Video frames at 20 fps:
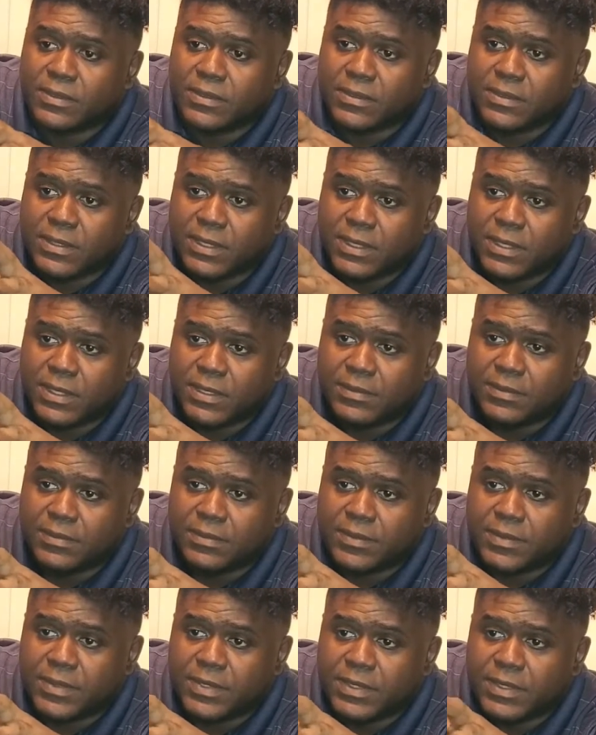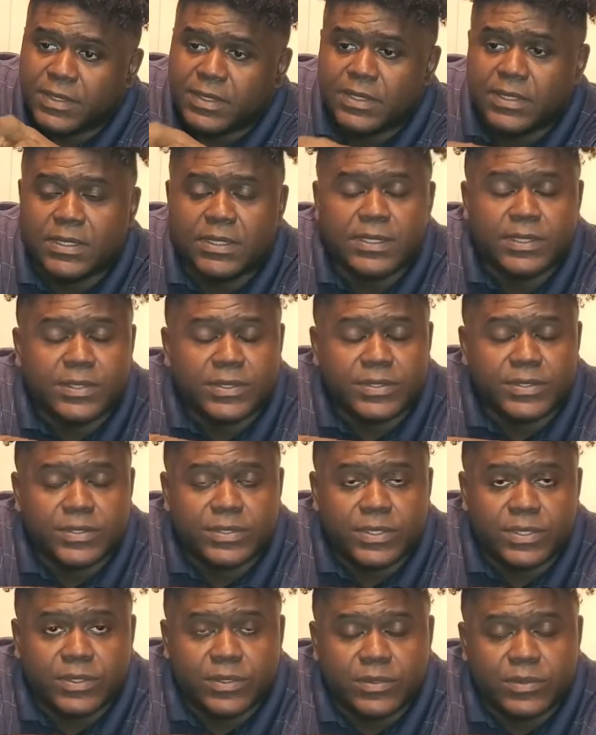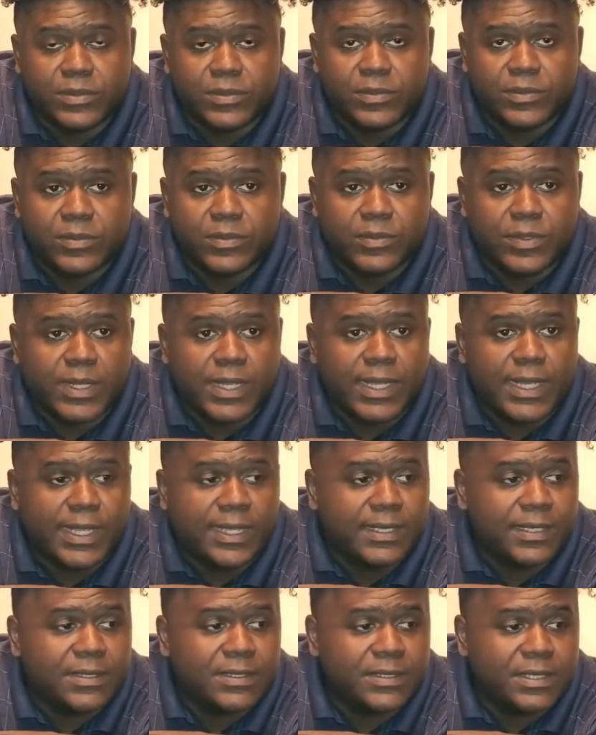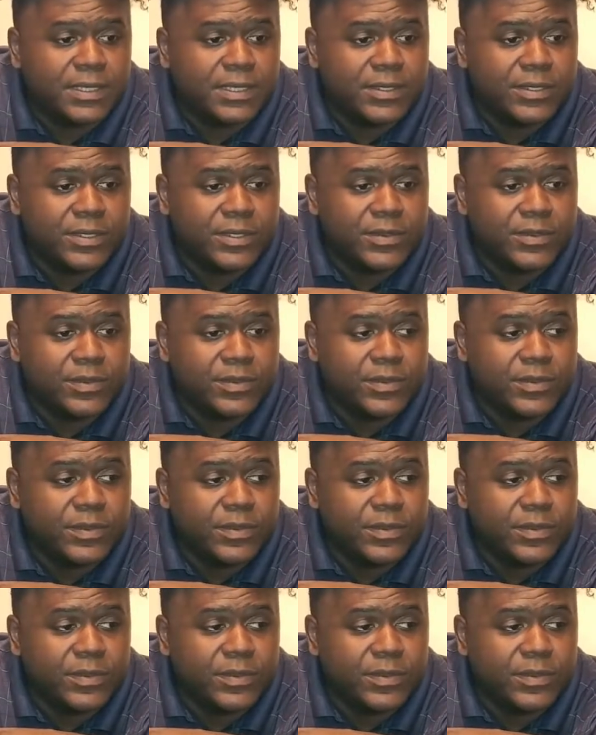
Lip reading: See that? So I can tell you